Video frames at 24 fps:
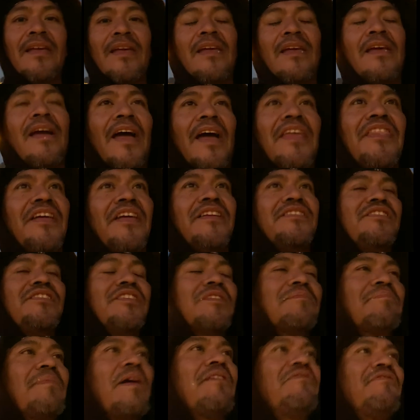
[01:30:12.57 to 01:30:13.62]
I then
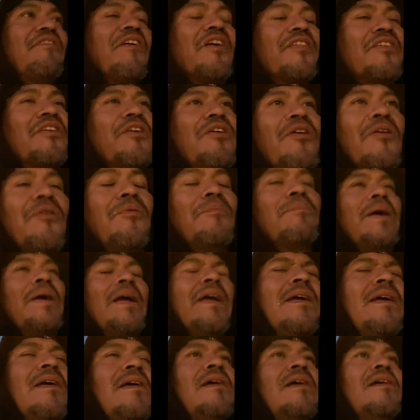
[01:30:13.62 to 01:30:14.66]
took my father home.
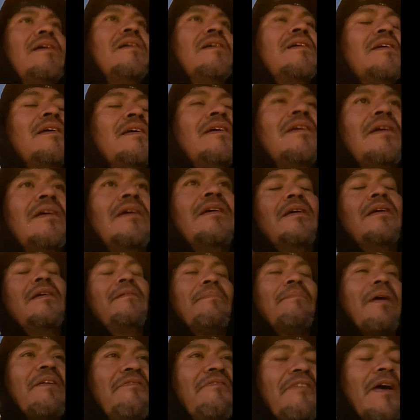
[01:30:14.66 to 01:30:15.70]

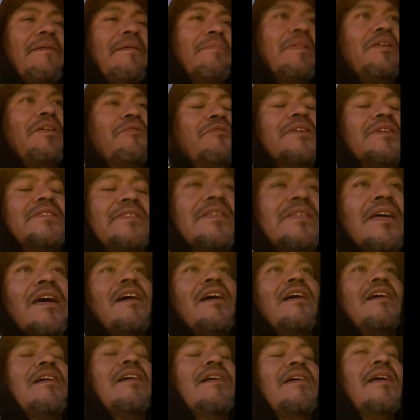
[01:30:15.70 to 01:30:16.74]
My family was
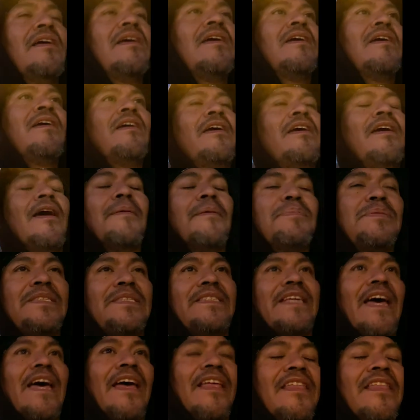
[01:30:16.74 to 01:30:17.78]

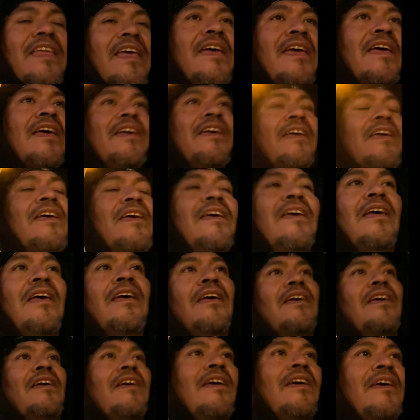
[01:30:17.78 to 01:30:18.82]
upset
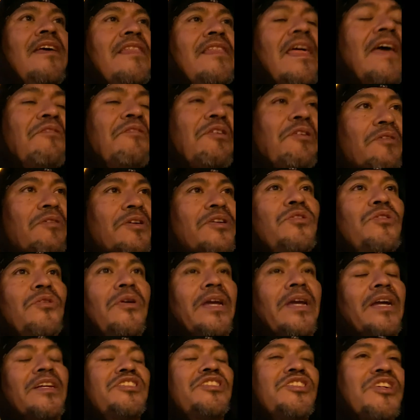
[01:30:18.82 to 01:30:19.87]
that we were
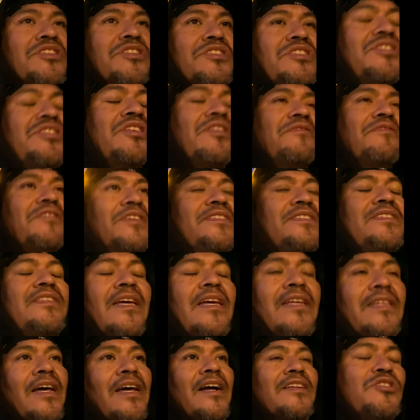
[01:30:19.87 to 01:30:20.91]
doing a church service
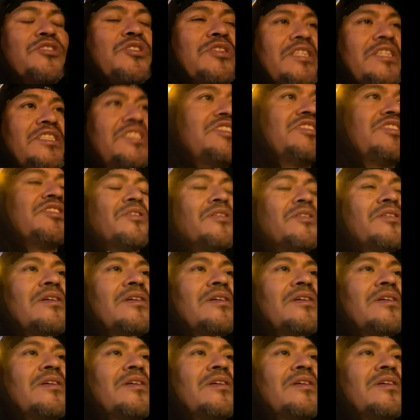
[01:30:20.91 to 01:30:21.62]
and not traditional.